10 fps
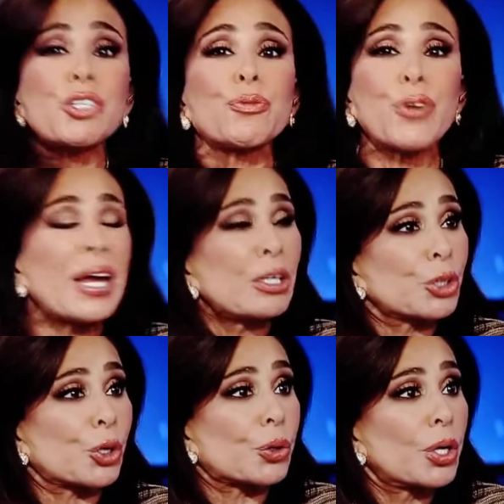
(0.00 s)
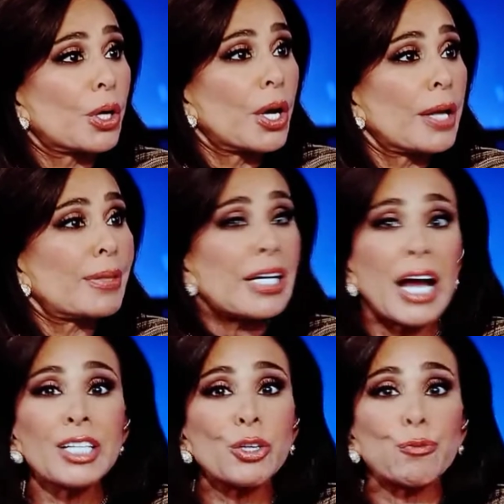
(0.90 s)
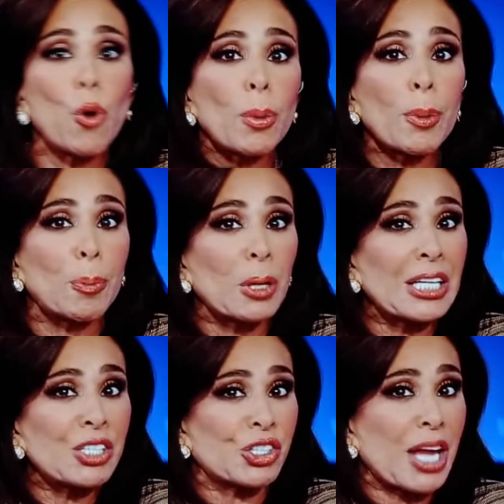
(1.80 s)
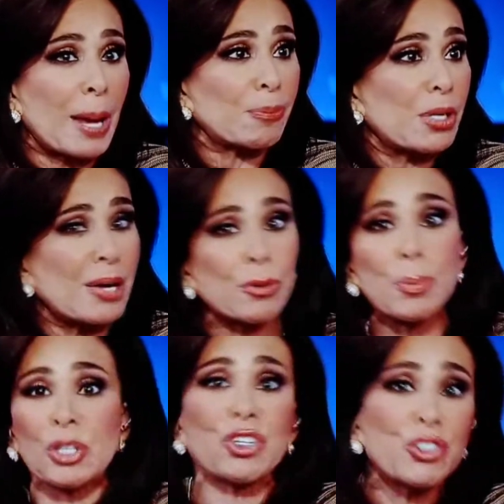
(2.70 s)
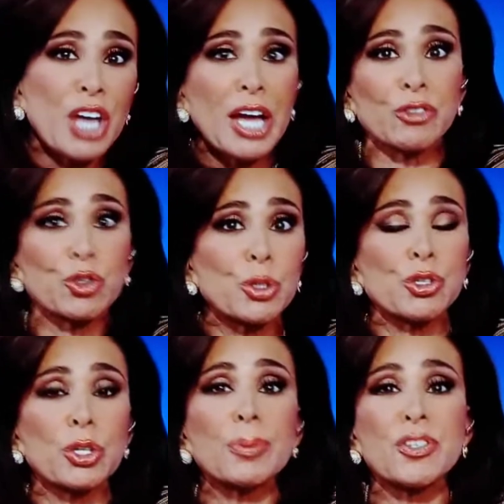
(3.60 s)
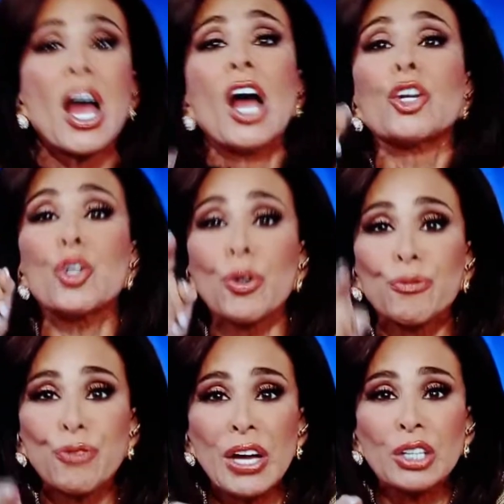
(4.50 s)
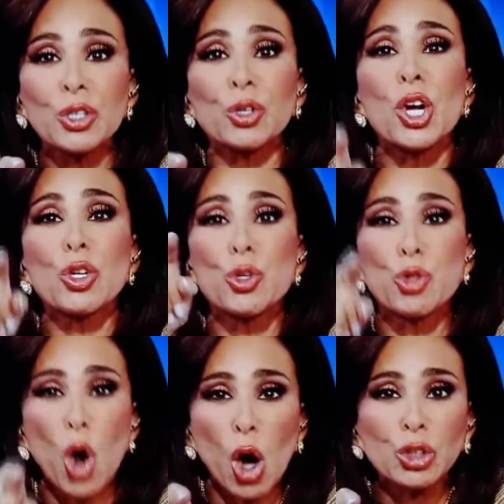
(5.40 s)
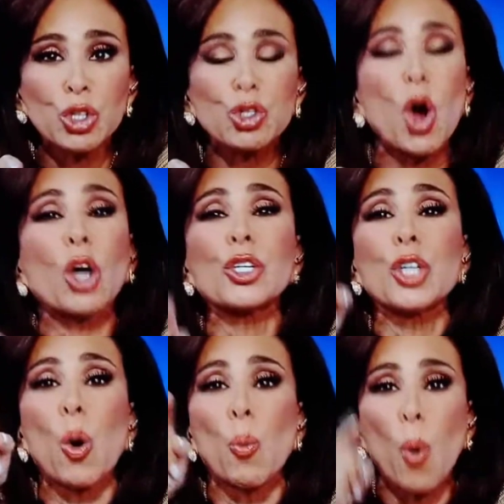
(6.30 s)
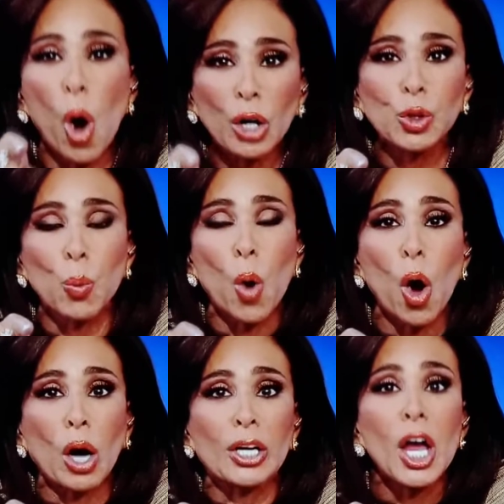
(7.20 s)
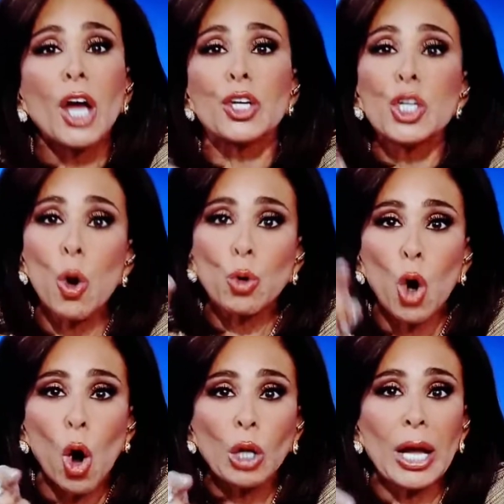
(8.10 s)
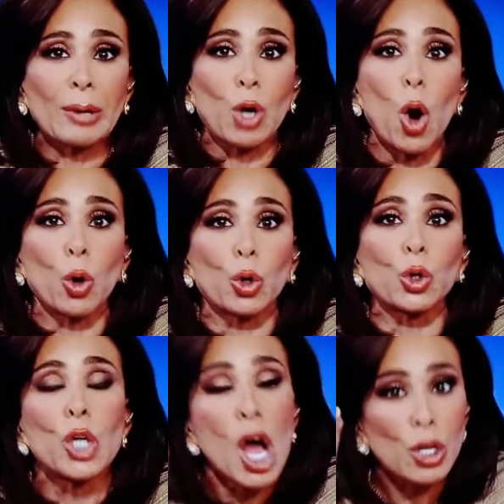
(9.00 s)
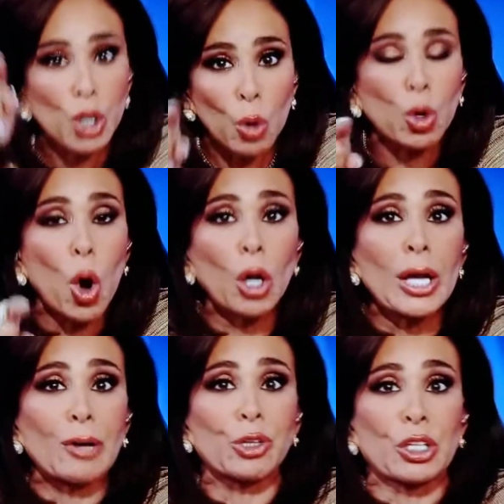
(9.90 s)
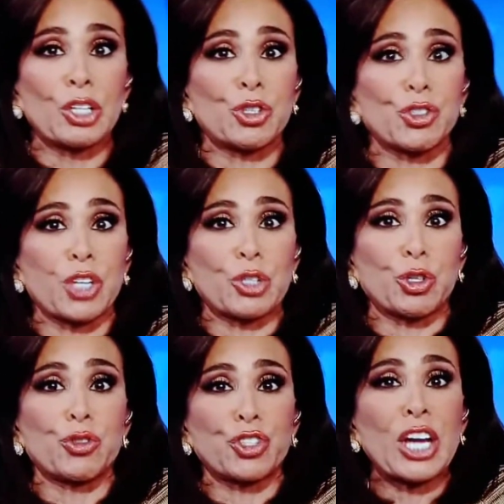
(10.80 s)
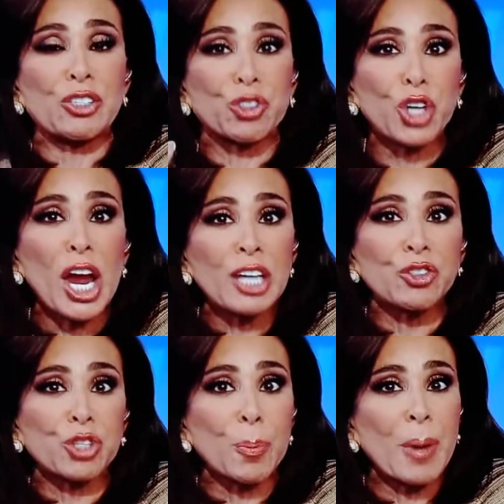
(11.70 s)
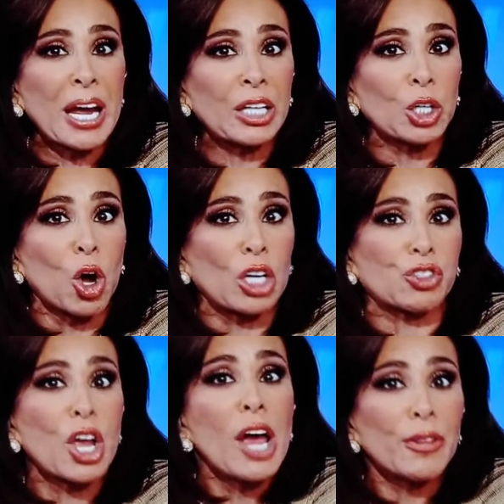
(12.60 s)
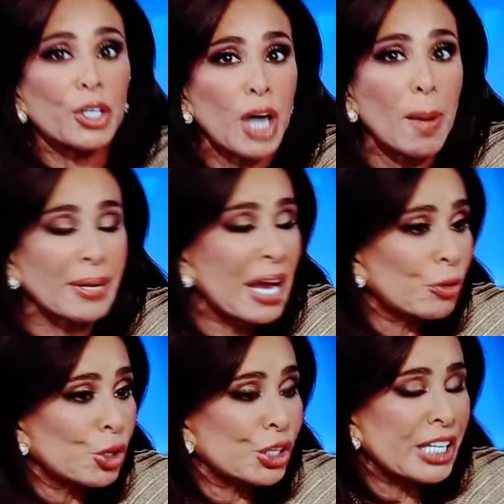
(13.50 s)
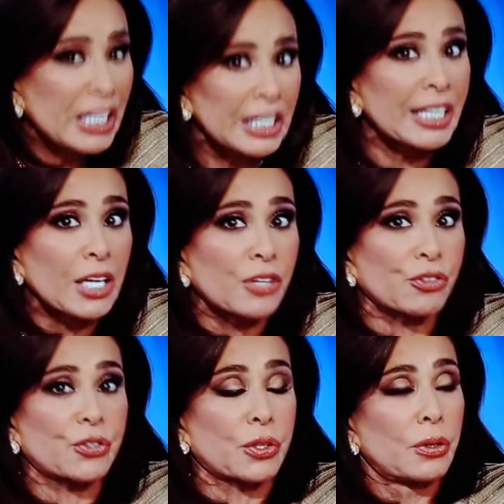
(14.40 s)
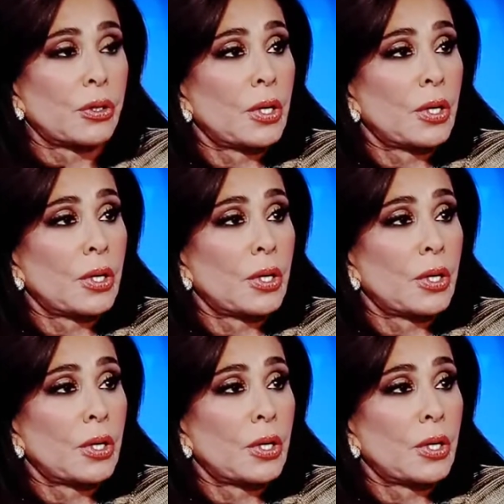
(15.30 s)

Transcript: he's a failure. The guy's a former police captain. Everybody said, yeah, the streets are going to be... You're a failure. You talk the talk. You don't walk the walk. You don't call out Hochul. You don't call out the legislature and say, change the bail laws. They're coming out. They're killing us.